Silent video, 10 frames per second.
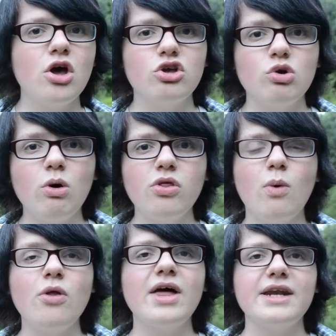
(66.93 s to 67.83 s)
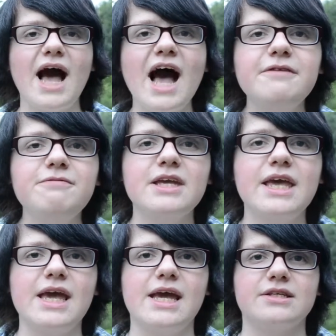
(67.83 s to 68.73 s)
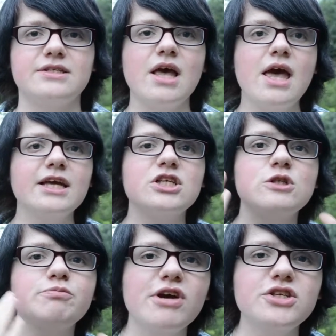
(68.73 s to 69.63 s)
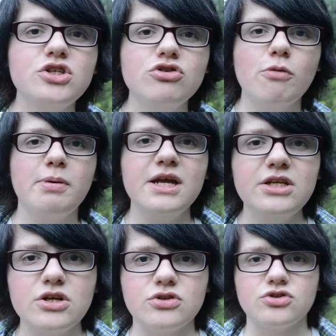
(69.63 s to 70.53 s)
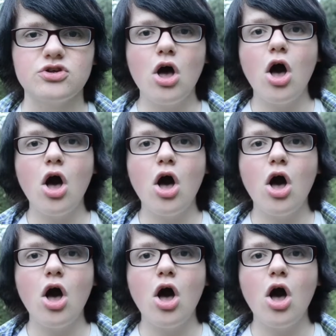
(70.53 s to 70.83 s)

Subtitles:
You are the one that advocates expressing your opinions,